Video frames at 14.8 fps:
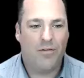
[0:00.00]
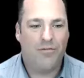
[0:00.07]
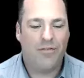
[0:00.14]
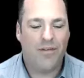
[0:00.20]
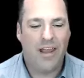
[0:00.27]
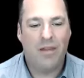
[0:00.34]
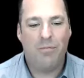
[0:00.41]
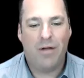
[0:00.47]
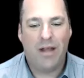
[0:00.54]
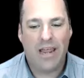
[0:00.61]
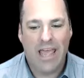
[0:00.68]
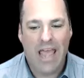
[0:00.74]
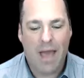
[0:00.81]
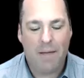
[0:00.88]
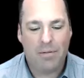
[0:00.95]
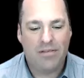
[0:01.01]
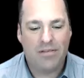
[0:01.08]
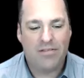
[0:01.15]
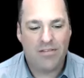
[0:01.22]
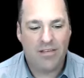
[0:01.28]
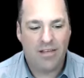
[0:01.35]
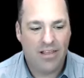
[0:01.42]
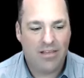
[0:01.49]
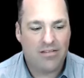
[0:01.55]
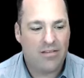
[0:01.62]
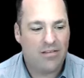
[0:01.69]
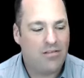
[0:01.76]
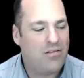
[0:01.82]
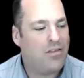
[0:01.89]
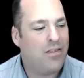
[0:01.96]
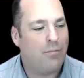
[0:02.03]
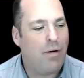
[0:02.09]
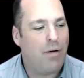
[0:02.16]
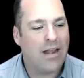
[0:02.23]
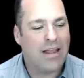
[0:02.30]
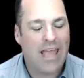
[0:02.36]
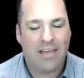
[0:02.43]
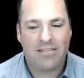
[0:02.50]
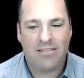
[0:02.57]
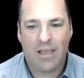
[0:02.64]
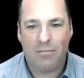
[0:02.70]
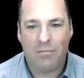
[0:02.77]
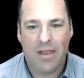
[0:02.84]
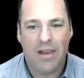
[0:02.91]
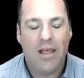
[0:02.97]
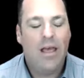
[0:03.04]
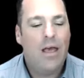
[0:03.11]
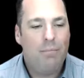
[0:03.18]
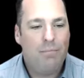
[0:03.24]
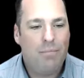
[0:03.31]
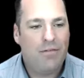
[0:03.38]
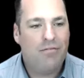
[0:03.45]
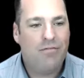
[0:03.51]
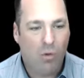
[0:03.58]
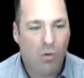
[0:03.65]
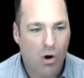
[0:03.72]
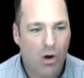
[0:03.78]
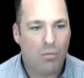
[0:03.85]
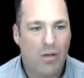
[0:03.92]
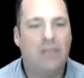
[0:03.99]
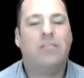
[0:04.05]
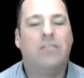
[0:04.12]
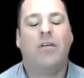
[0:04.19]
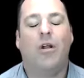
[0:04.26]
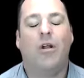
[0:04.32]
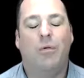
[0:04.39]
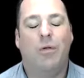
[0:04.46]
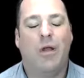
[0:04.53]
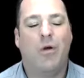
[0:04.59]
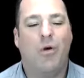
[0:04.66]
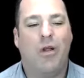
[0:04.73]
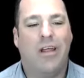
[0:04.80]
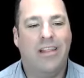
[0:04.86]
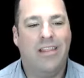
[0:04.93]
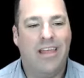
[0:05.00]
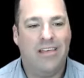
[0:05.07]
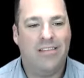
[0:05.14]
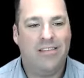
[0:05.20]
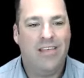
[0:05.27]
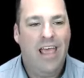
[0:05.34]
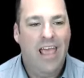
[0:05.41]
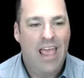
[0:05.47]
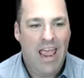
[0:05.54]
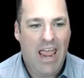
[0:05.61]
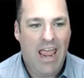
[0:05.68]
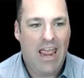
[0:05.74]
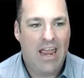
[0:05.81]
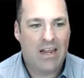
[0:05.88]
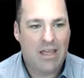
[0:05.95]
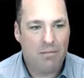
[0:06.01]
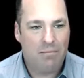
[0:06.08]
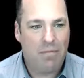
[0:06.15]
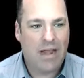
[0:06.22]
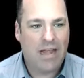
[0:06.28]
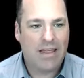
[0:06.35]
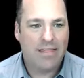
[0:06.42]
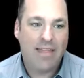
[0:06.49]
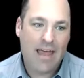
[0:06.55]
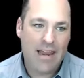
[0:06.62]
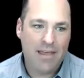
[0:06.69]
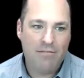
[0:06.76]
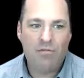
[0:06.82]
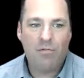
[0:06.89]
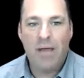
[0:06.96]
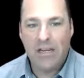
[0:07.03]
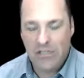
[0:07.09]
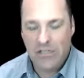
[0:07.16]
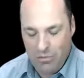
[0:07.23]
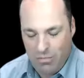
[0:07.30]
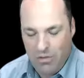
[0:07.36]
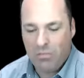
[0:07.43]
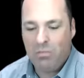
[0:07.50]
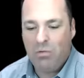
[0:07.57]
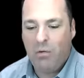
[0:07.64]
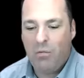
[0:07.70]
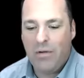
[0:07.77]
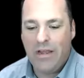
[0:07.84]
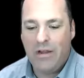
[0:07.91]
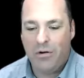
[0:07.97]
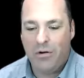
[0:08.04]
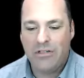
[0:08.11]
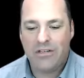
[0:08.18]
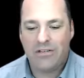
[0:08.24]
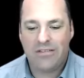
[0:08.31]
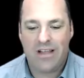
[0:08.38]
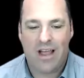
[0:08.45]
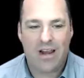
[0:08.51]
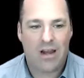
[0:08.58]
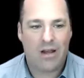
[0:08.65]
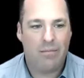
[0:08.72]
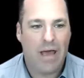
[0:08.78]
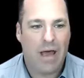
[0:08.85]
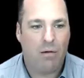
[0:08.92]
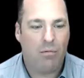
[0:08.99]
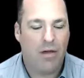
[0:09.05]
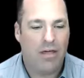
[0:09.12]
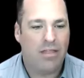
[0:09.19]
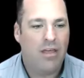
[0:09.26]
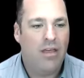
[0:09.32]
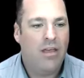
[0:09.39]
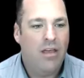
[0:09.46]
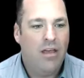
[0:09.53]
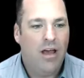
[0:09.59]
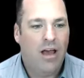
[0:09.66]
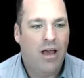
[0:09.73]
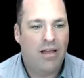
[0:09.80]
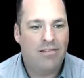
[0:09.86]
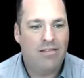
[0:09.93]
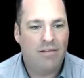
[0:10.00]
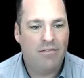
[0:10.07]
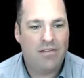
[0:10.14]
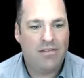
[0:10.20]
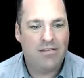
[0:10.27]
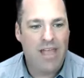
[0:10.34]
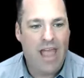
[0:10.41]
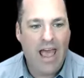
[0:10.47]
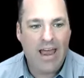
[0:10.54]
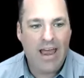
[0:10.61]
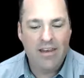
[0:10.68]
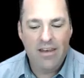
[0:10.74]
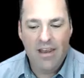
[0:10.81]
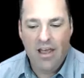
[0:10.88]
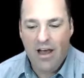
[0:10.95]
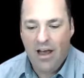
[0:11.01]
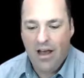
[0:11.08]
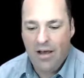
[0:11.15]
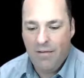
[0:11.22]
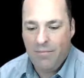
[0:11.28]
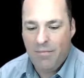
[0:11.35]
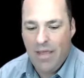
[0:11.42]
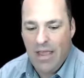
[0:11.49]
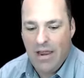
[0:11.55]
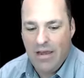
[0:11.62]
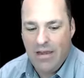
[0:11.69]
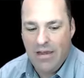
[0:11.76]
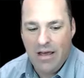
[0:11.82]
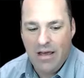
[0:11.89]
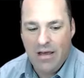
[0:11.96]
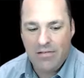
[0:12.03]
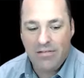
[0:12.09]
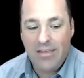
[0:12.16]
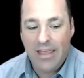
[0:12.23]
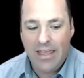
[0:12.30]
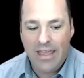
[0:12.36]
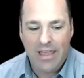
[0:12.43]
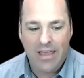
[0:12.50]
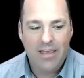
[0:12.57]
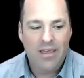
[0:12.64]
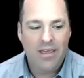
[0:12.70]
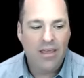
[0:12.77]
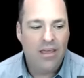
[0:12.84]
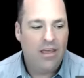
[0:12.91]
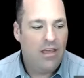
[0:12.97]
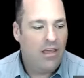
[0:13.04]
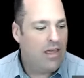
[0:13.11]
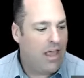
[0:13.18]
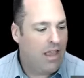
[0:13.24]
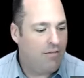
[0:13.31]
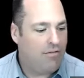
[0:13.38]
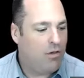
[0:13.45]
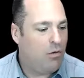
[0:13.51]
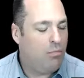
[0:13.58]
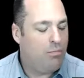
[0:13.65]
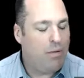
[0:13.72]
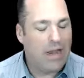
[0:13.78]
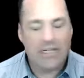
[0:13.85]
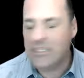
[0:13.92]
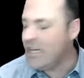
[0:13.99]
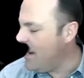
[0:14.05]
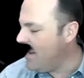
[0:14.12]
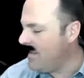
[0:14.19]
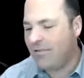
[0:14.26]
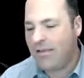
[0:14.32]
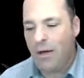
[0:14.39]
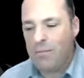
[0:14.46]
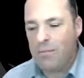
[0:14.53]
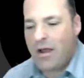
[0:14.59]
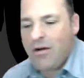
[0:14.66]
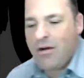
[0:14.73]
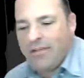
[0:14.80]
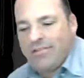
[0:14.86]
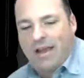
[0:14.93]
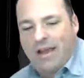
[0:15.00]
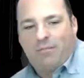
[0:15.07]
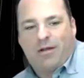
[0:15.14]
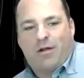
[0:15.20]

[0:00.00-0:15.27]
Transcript: if anybody happens to listen to the podcast segment before we started recording this and combining that information with what we were just talking about with uh, David's dad um, and uh, singing, if you by chance come across that